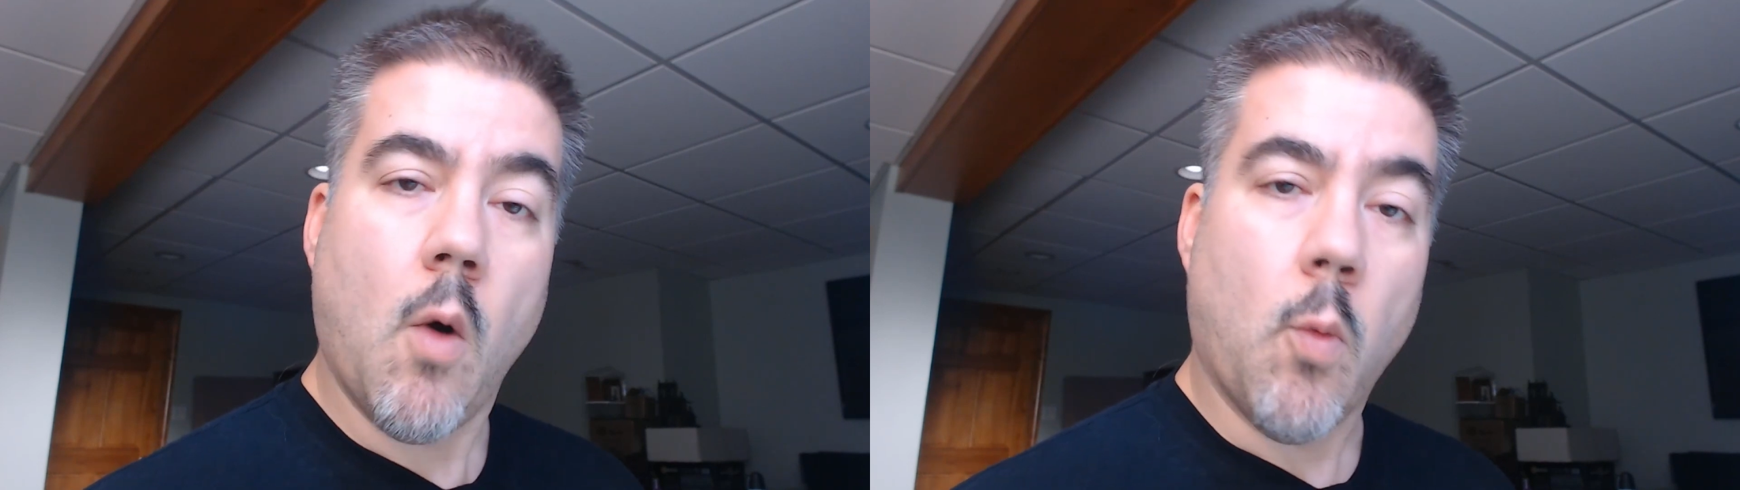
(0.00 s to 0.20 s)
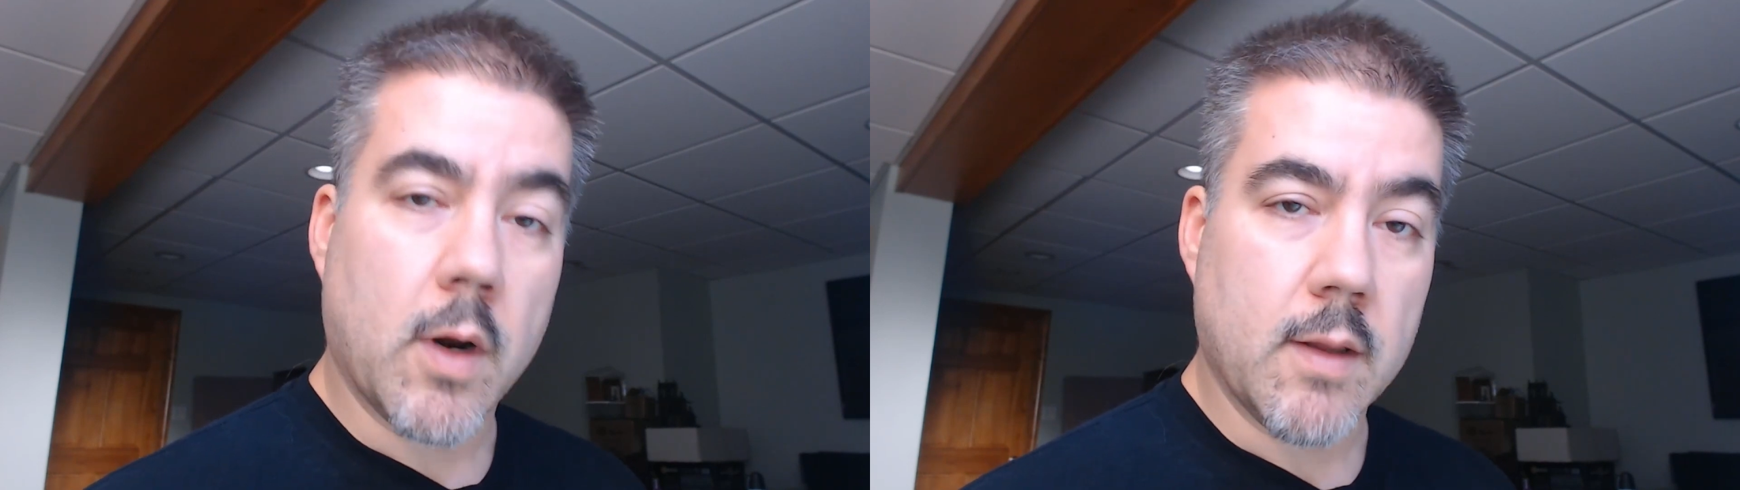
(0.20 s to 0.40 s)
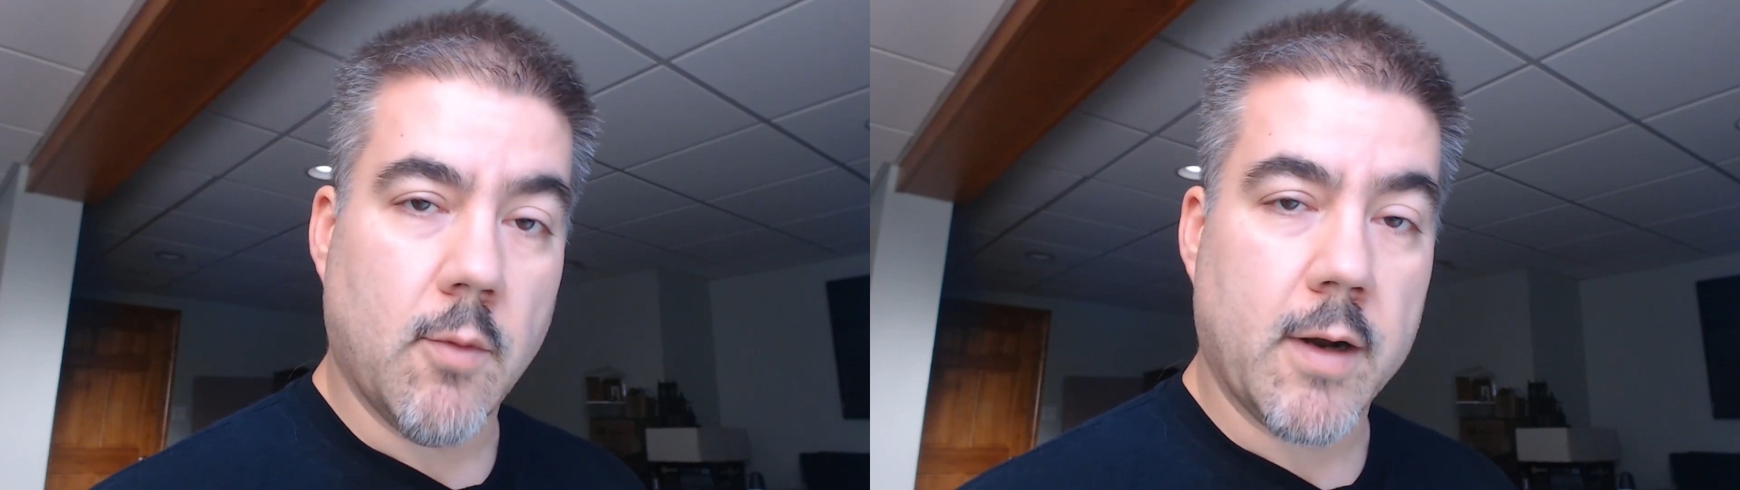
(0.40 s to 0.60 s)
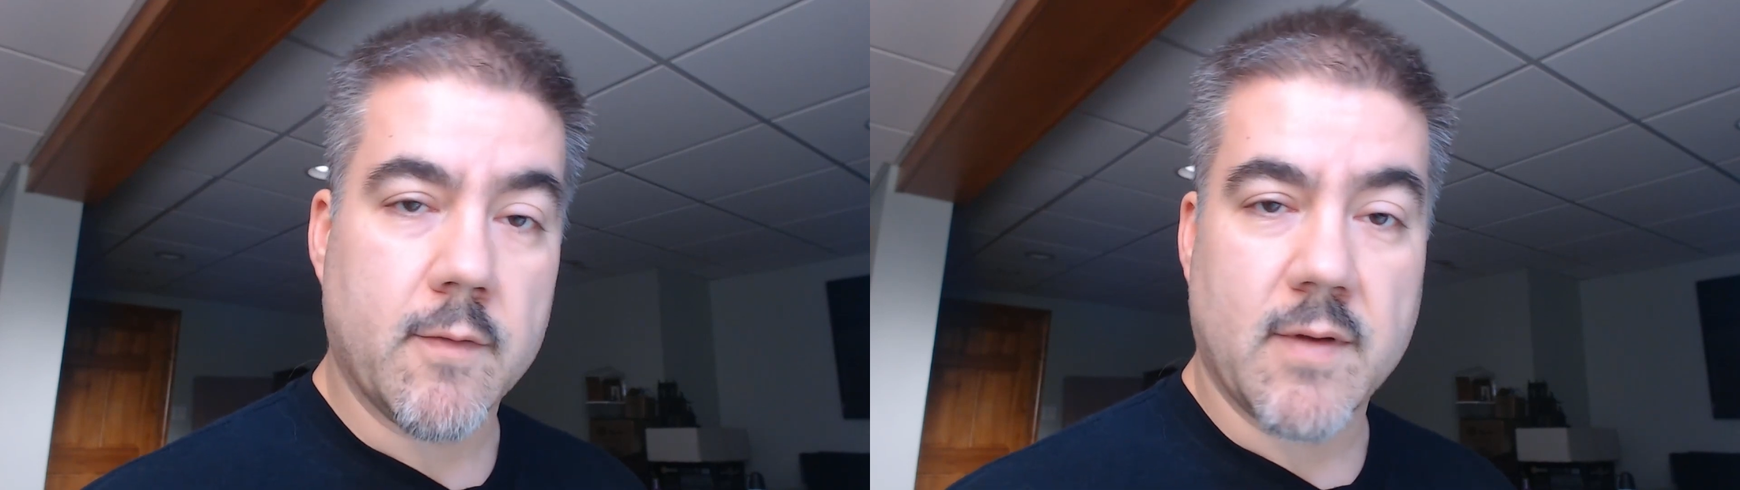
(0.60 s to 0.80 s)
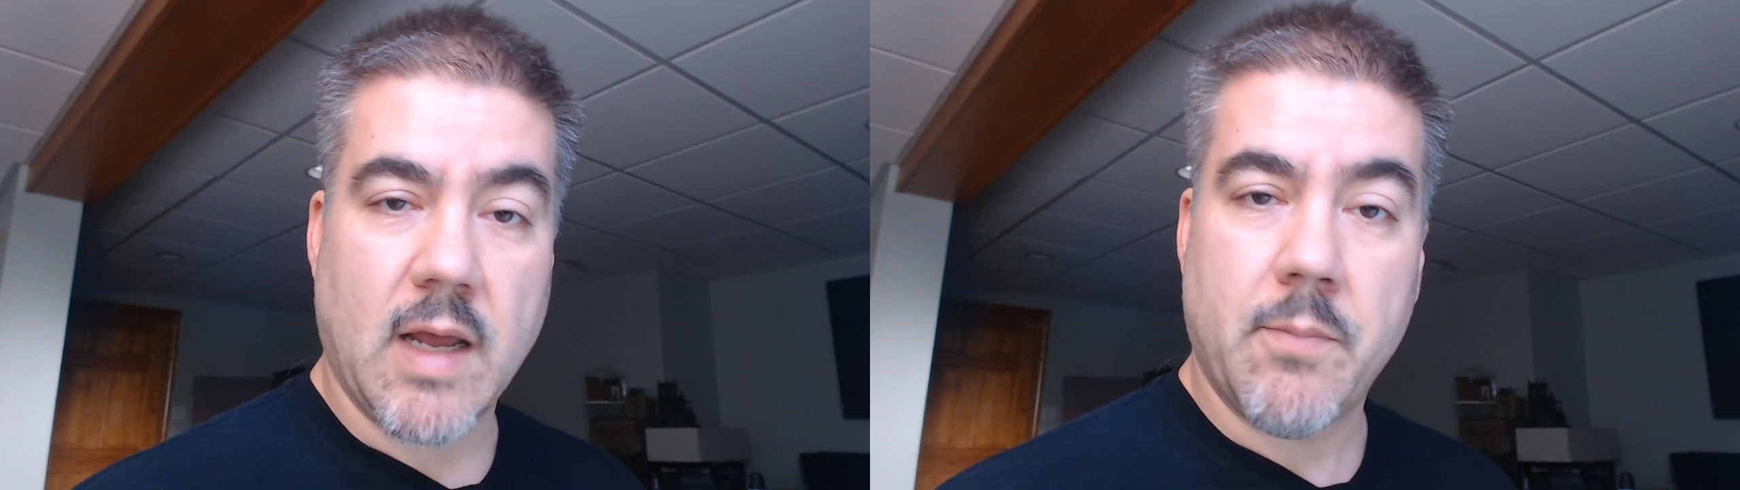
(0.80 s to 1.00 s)
One of the
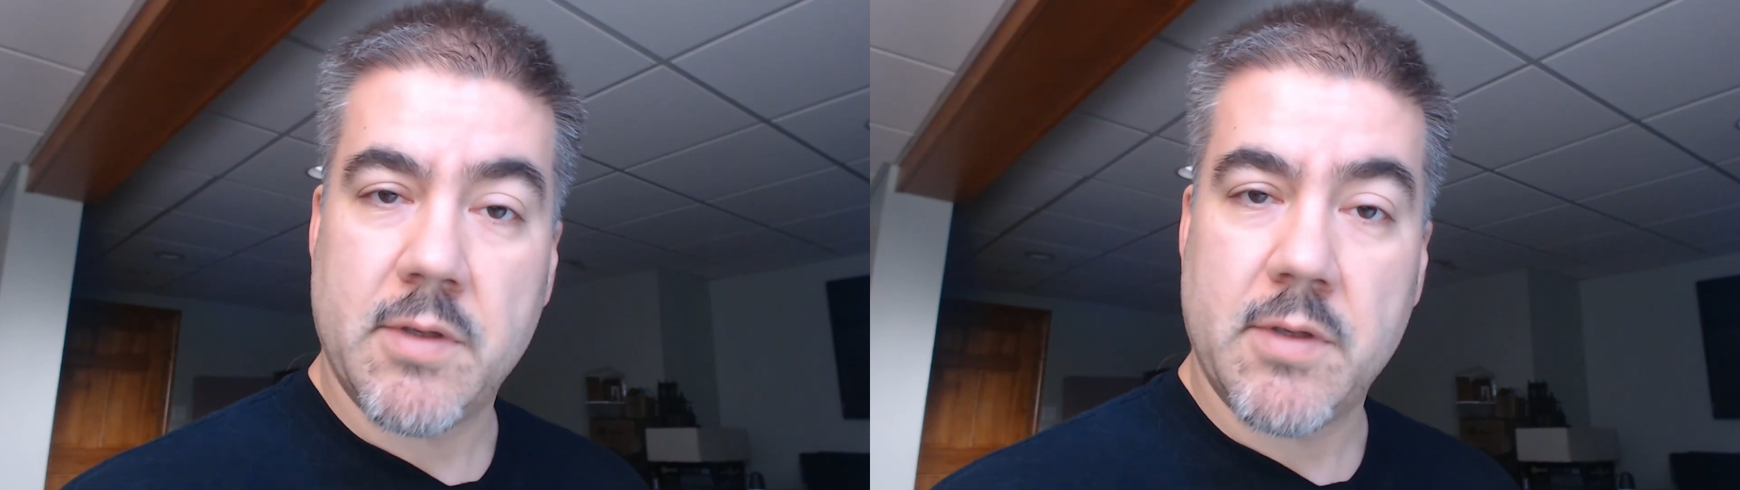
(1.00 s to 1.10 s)
models that I'm